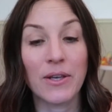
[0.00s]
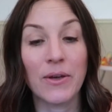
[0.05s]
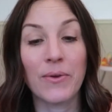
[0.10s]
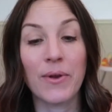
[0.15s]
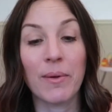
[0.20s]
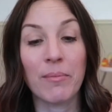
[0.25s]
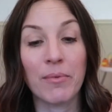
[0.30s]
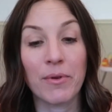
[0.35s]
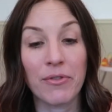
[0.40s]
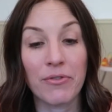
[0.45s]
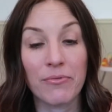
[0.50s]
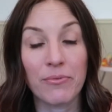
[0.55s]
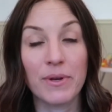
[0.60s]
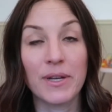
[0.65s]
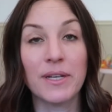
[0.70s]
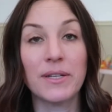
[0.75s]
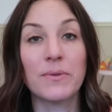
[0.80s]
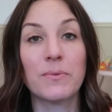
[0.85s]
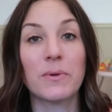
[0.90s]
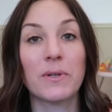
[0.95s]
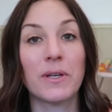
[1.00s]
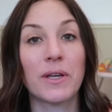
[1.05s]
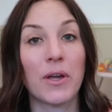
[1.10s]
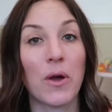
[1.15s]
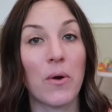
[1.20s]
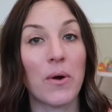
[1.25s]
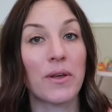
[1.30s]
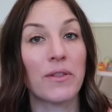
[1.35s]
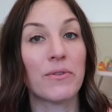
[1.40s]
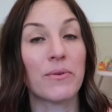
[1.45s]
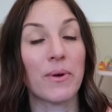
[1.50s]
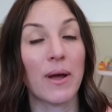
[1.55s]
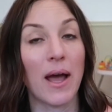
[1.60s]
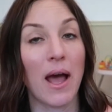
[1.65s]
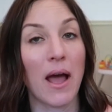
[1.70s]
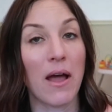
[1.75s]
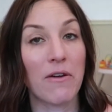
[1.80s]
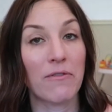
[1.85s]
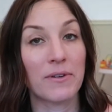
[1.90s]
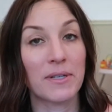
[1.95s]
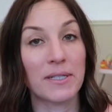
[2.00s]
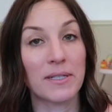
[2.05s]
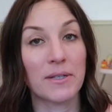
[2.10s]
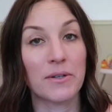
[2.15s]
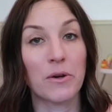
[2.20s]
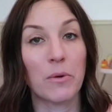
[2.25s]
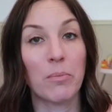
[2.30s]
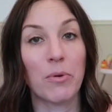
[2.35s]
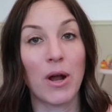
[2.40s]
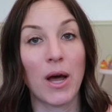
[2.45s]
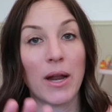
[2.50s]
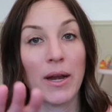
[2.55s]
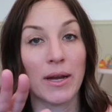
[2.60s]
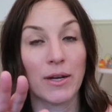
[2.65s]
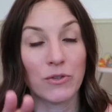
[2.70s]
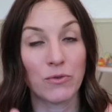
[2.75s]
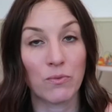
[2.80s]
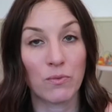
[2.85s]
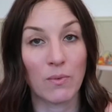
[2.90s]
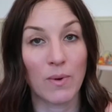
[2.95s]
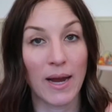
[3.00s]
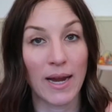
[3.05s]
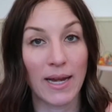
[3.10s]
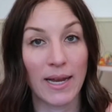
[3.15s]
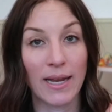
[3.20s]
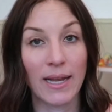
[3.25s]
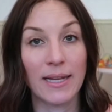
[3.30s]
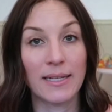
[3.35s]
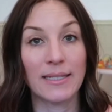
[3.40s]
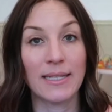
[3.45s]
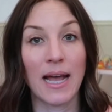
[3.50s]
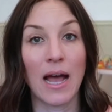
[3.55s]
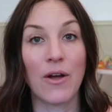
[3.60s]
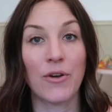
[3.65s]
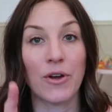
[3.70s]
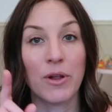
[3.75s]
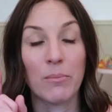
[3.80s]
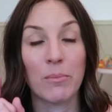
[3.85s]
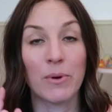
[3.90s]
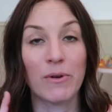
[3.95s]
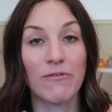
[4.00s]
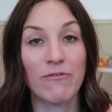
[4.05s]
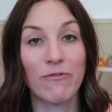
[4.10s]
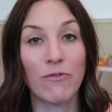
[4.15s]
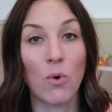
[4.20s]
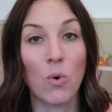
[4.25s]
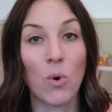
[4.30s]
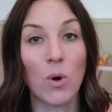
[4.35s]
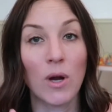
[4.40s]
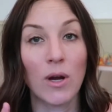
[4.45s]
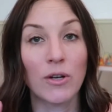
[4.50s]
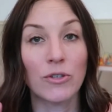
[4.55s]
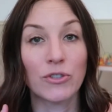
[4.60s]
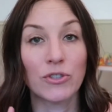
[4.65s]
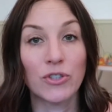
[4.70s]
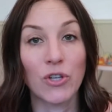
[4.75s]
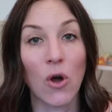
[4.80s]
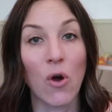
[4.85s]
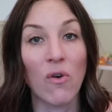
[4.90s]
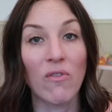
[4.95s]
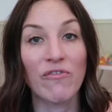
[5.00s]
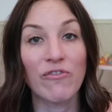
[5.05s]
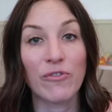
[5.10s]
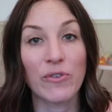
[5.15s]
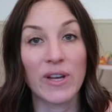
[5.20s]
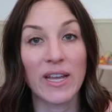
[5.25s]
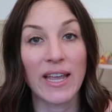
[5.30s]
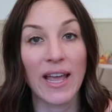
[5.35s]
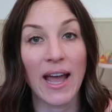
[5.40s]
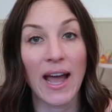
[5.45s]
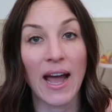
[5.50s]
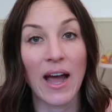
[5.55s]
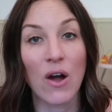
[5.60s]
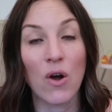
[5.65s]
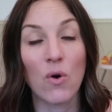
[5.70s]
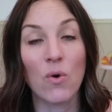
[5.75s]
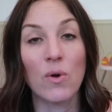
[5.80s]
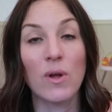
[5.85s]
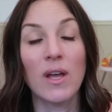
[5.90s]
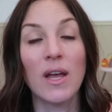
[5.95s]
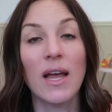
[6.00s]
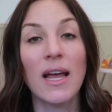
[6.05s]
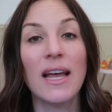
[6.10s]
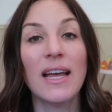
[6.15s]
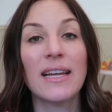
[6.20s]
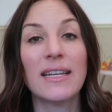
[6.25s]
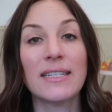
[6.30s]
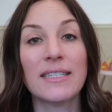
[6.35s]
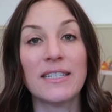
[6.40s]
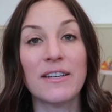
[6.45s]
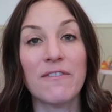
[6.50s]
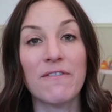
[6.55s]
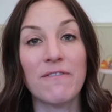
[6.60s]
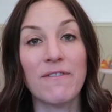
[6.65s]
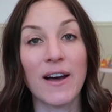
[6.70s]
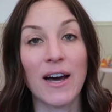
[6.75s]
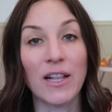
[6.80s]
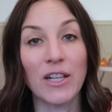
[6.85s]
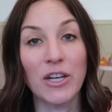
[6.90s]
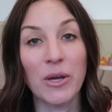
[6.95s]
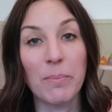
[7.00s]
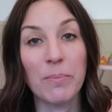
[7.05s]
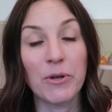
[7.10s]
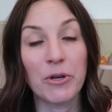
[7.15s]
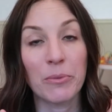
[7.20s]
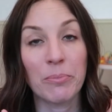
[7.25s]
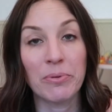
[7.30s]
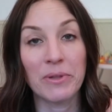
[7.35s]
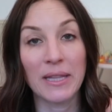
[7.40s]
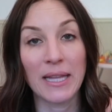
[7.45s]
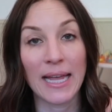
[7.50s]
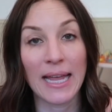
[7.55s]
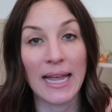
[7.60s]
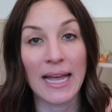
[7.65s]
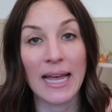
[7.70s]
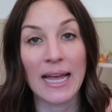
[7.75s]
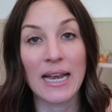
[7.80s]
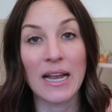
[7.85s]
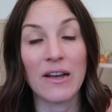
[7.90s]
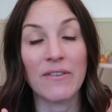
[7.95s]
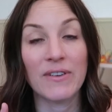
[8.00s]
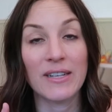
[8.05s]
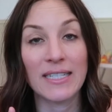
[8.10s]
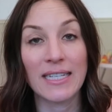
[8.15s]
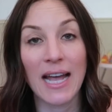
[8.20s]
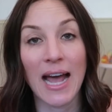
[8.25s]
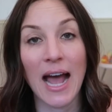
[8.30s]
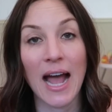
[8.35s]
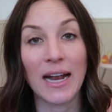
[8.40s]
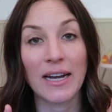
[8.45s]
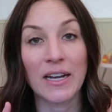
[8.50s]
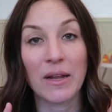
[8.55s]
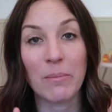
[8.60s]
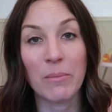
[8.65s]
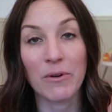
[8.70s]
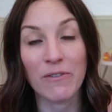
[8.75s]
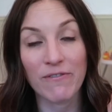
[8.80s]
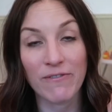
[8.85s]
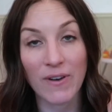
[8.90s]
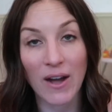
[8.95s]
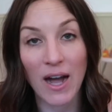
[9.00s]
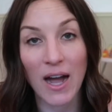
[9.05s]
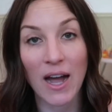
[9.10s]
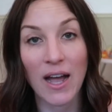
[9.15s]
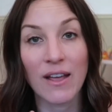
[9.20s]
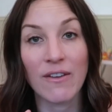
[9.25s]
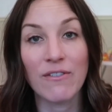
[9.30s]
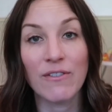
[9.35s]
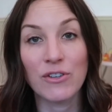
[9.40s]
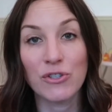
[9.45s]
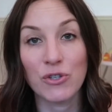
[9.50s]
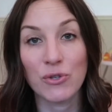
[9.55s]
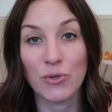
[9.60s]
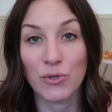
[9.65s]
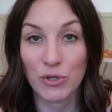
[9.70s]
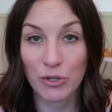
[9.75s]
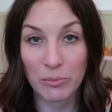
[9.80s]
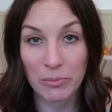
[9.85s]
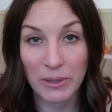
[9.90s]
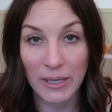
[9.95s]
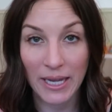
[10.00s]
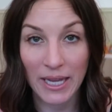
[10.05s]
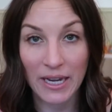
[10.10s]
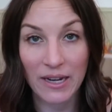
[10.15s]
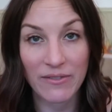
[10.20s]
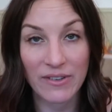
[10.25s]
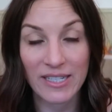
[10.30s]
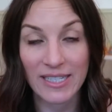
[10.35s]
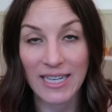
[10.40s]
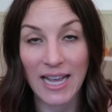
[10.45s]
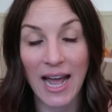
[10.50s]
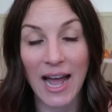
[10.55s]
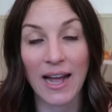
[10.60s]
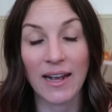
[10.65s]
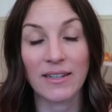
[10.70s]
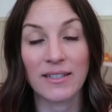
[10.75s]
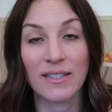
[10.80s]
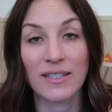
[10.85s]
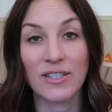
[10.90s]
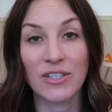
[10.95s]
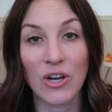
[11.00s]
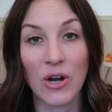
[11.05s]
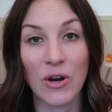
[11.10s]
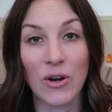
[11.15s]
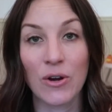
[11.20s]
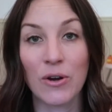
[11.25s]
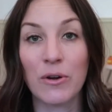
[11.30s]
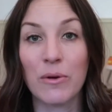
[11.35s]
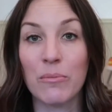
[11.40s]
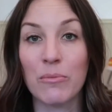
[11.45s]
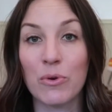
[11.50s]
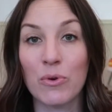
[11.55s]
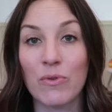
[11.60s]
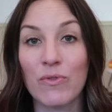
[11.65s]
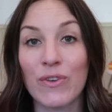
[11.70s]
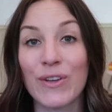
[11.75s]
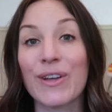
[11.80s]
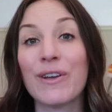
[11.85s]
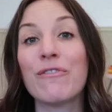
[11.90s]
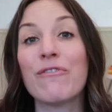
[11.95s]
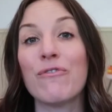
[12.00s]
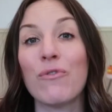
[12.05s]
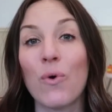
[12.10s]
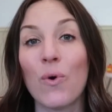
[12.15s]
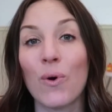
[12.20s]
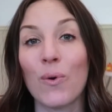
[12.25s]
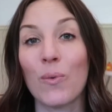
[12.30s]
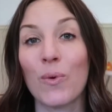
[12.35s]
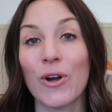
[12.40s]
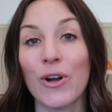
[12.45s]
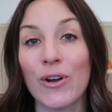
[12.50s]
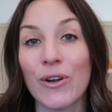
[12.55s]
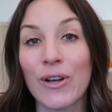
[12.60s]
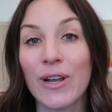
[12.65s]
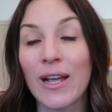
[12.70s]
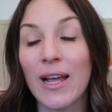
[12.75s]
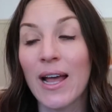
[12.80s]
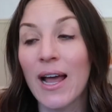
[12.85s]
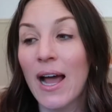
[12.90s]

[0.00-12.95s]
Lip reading: So number 3 is really going through every single product, writing it down. Number 4, don't freak out. Develop your plan of attack. Number 5, do your plan of attack. Start moving forward.